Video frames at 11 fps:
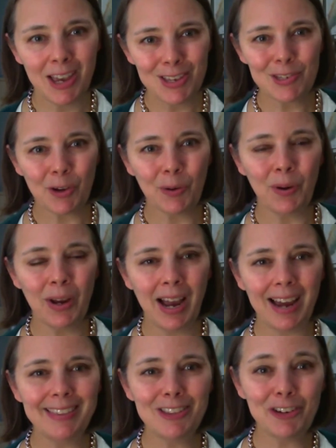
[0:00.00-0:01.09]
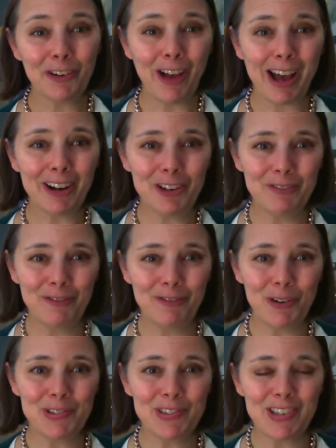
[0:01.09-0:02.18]
So I think there are a lot of good
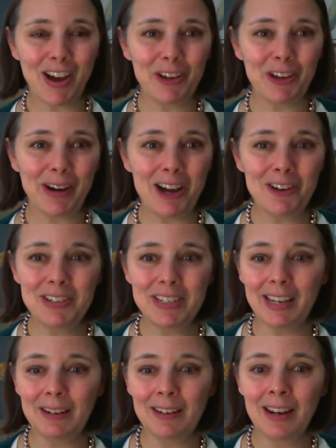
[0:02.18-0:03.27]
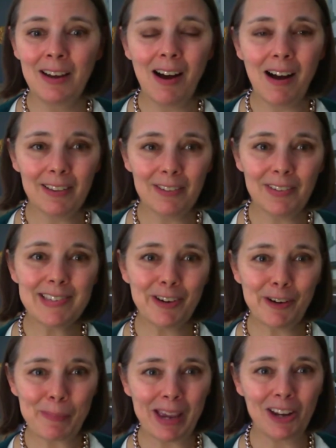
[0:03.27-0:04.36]
folks on the ground, and all of us here
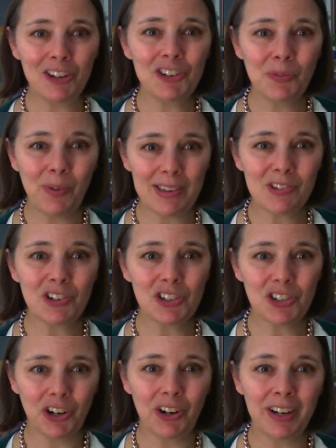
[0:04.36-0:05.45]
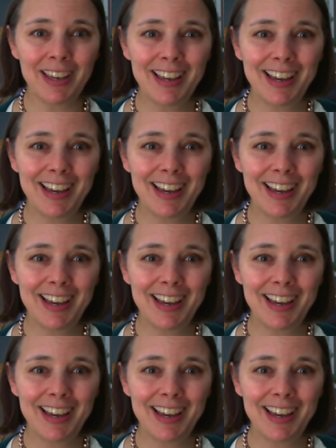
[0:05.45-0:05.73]
in Maine should rest assured.